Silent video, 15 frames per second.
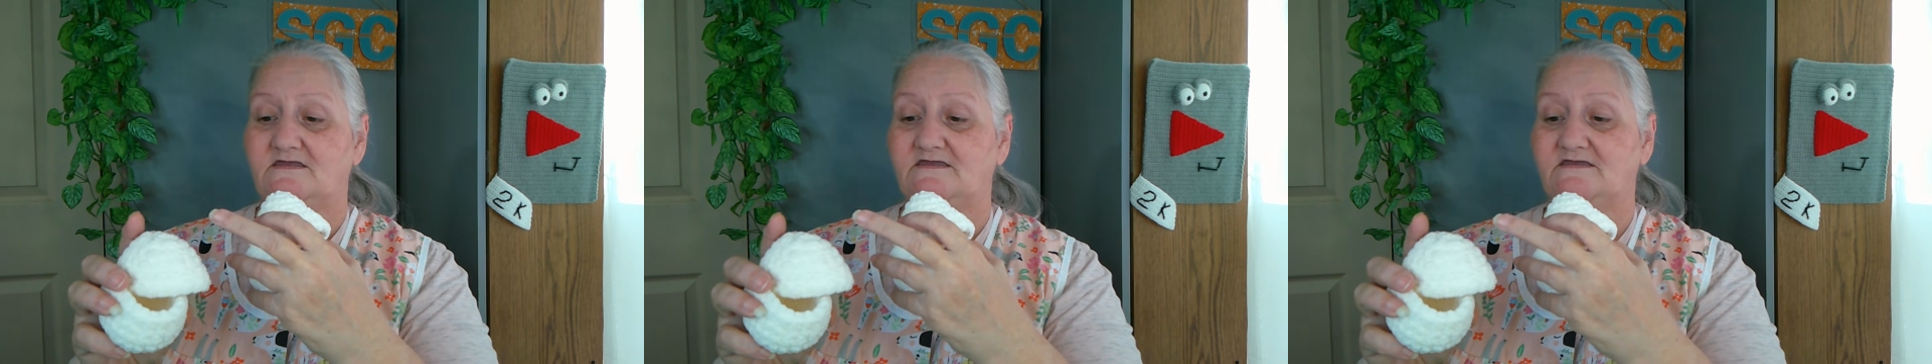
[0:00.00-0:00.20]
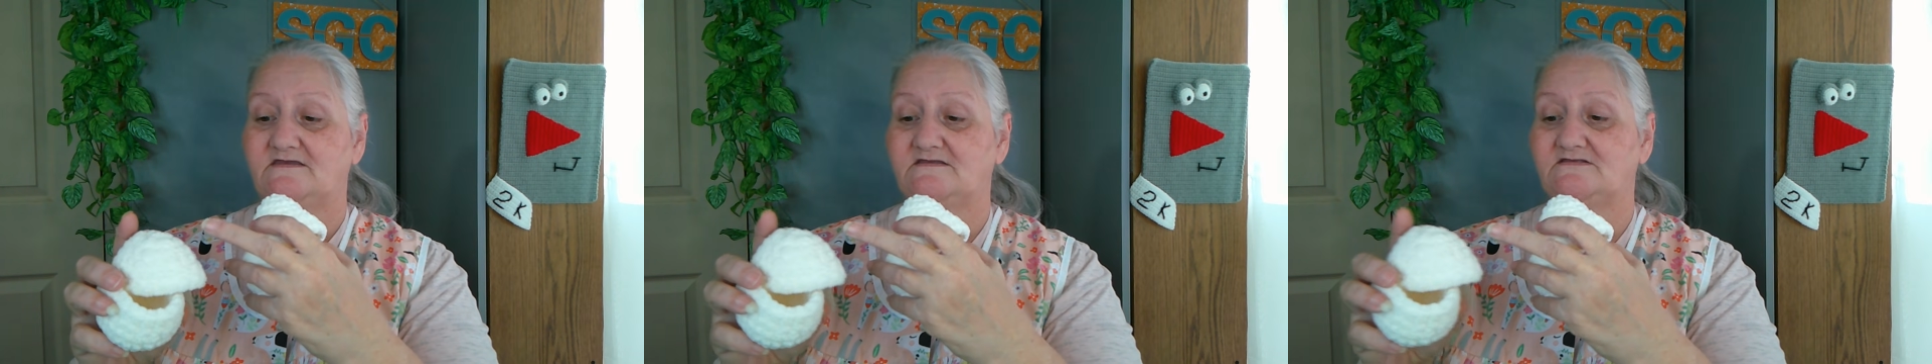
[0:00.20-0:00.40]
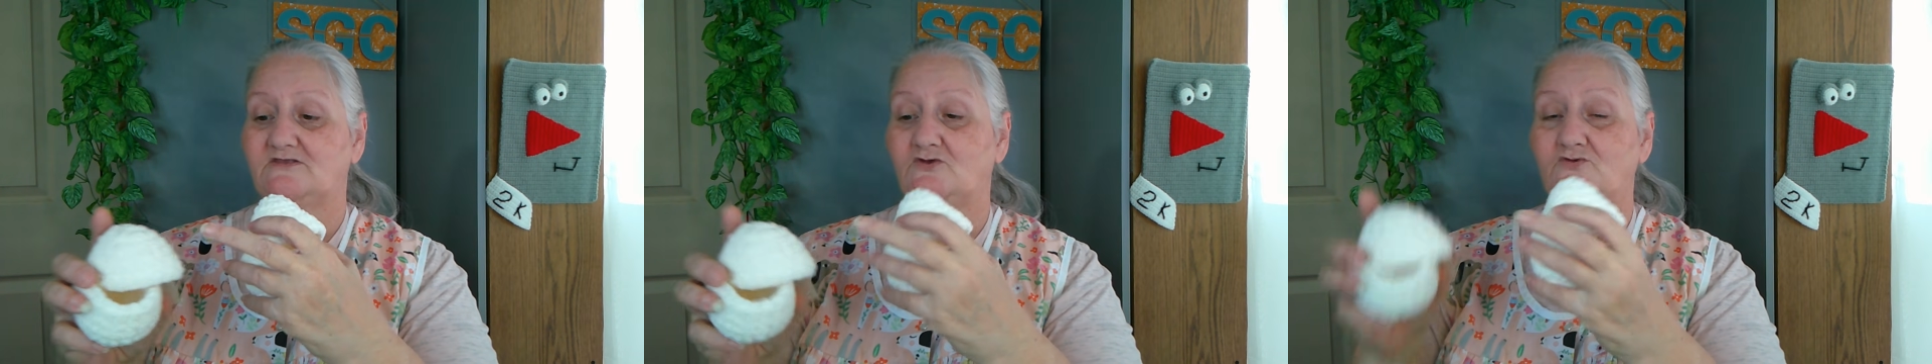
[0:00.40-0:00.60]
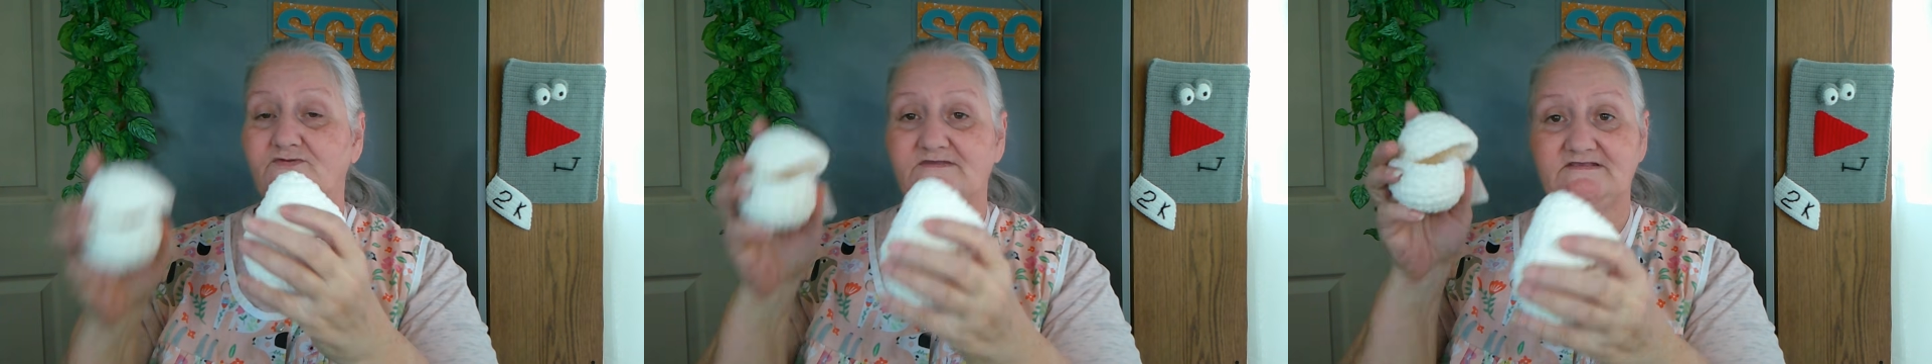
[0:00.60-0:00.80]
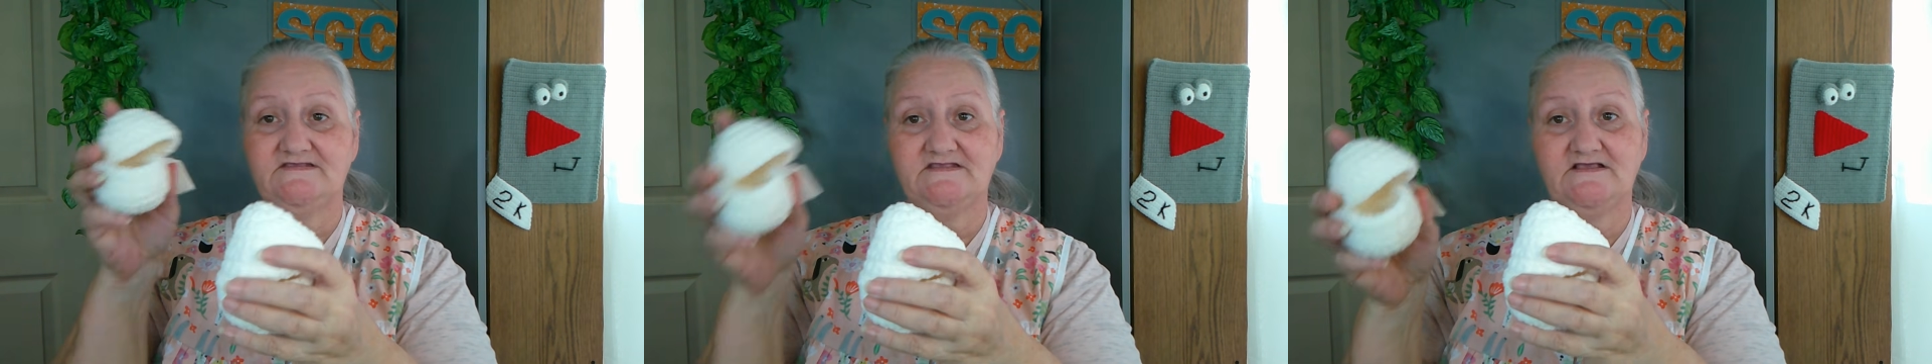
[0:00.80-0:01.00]
is
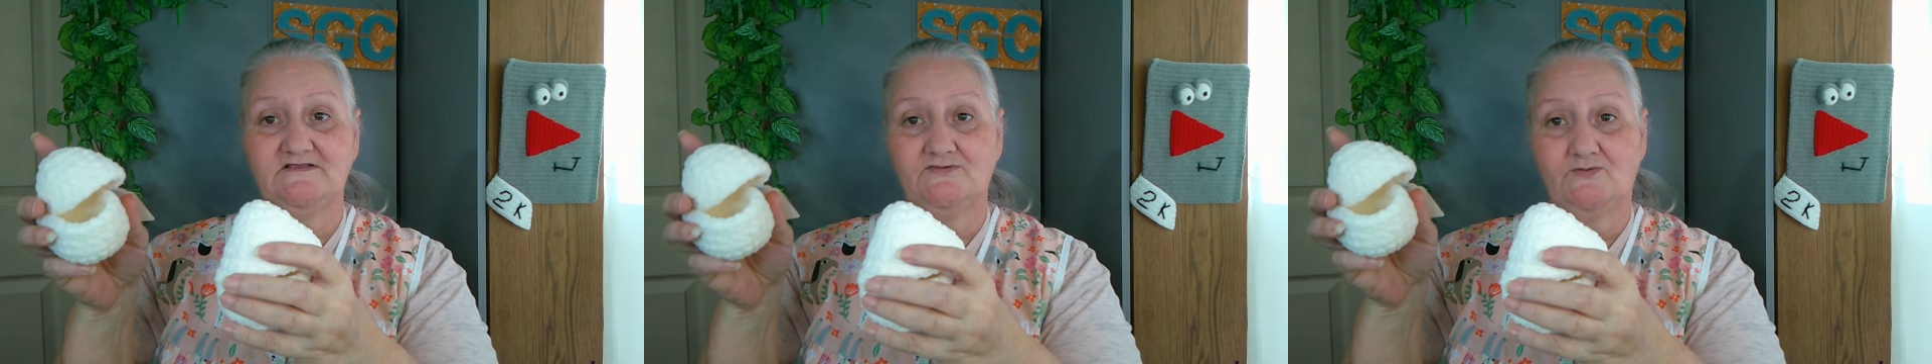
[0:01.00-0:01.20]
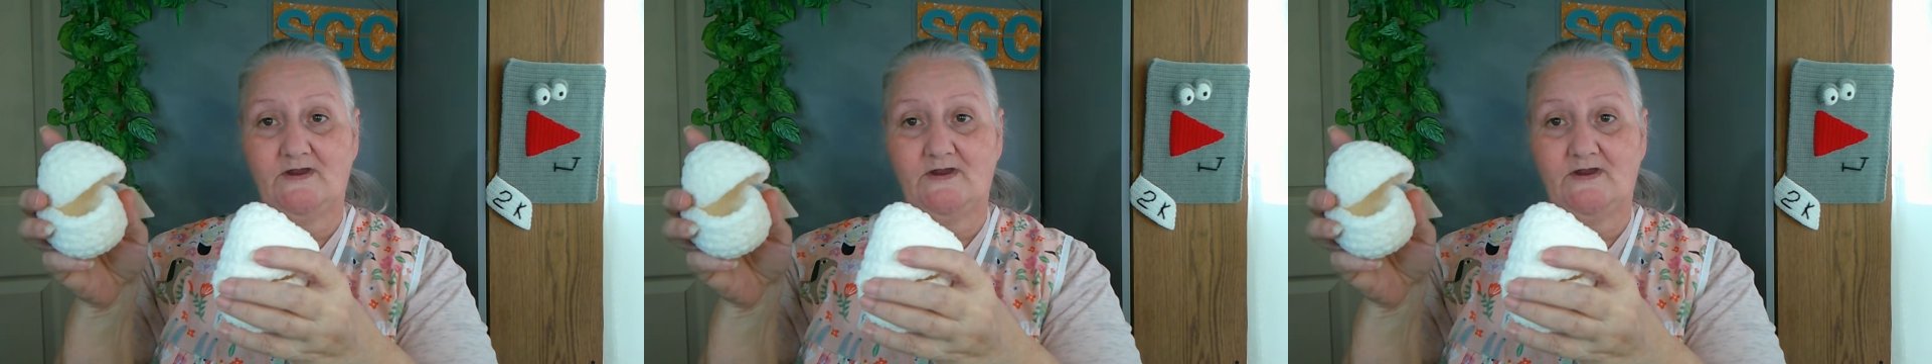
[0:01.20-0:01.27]
only 6